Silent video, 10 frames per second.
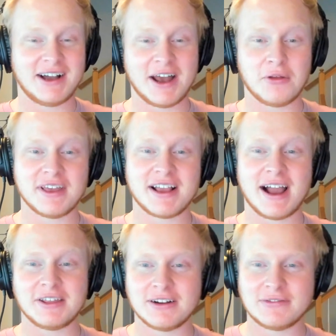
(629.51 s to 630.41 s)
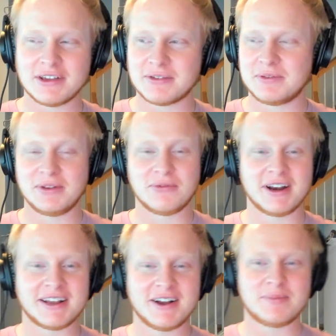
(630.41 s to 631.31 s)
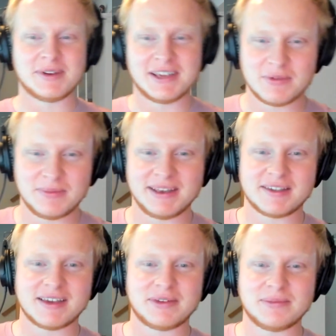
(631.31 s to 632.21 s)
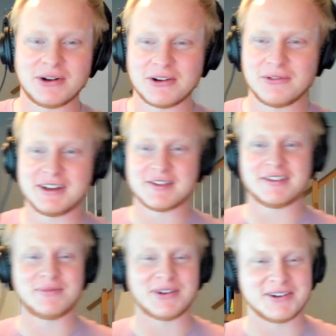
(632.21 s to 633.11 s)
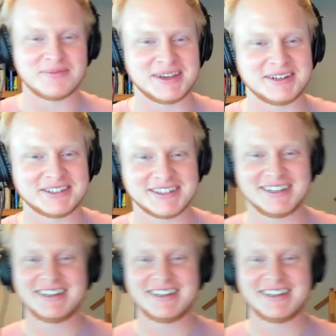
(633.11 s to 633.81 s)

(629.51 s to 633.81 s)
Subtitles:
I don't think either of us would be running companies. We'd be sipping margaritas somewhere on a beach.